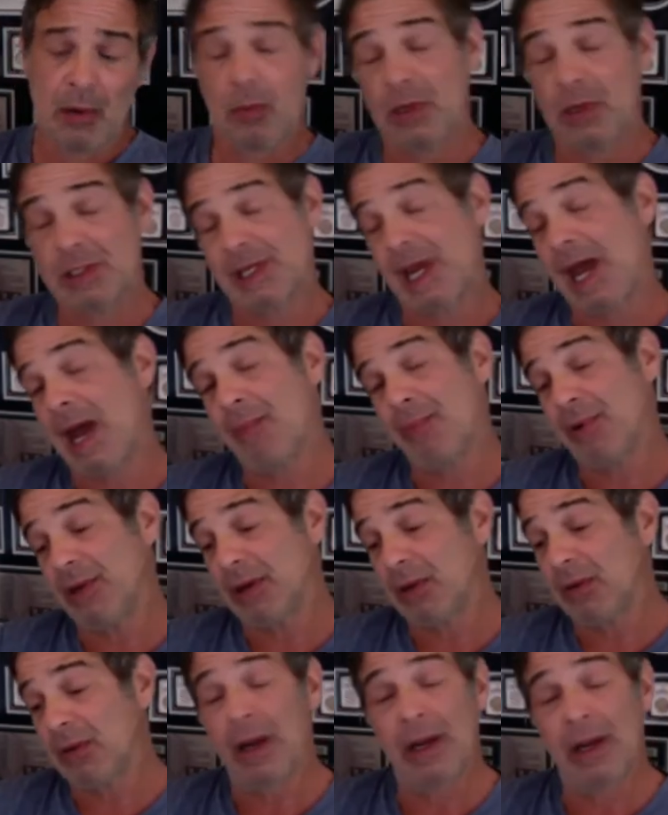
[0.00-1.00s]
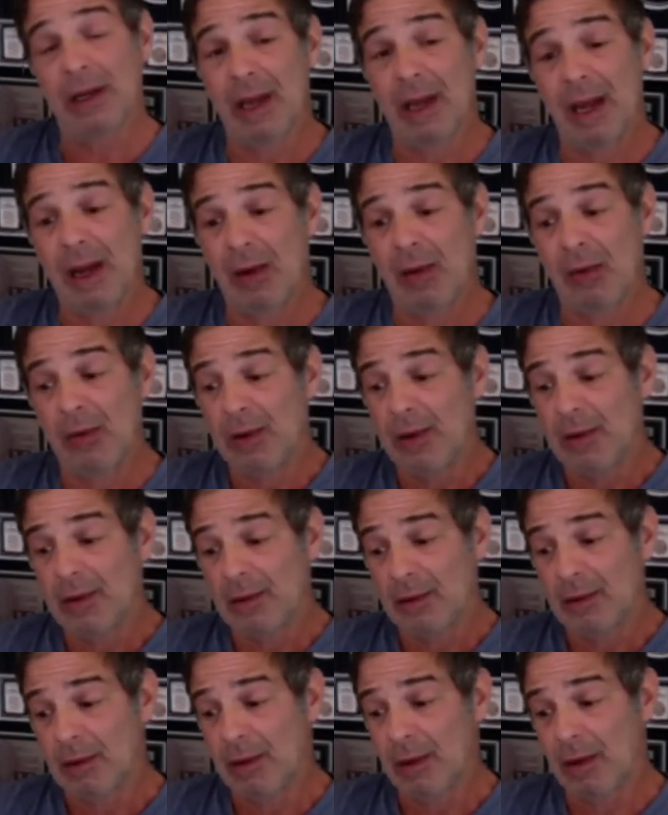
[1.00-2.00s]
what's happening right now,
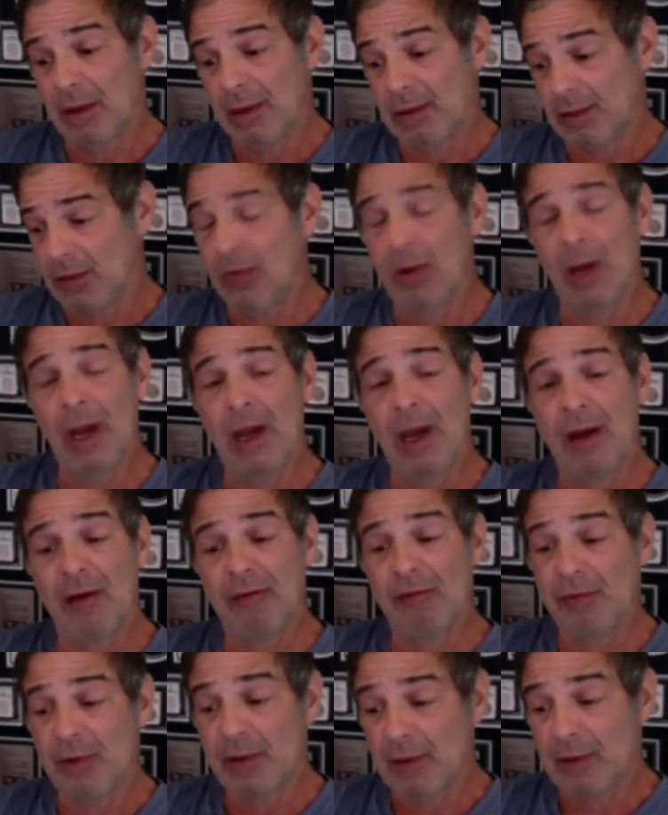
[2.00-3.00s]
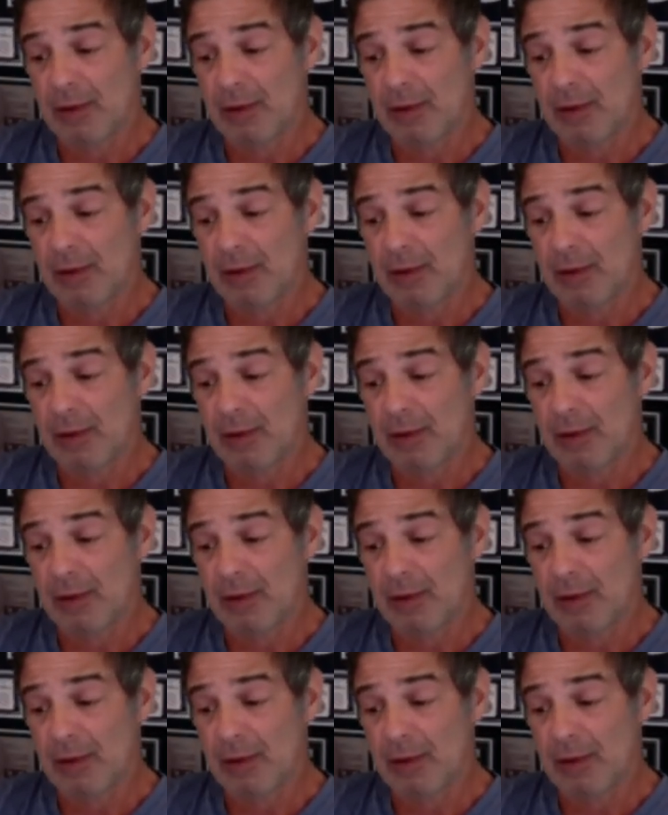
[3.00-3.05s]
you have